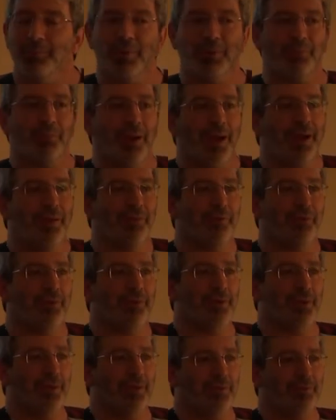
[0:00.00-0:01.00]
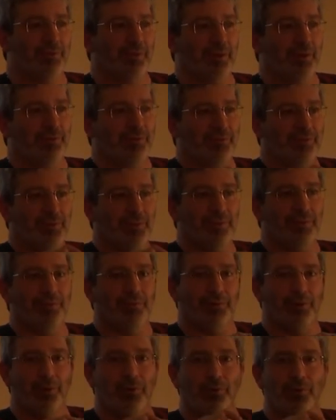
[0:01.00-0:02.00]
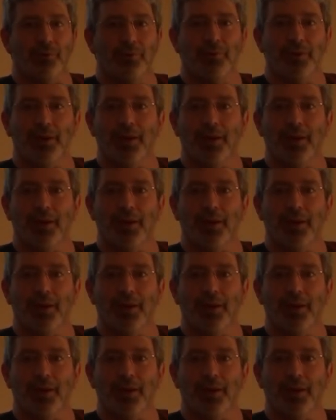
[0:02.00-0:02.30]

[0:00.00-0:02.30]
but rather he's going to signal, oh,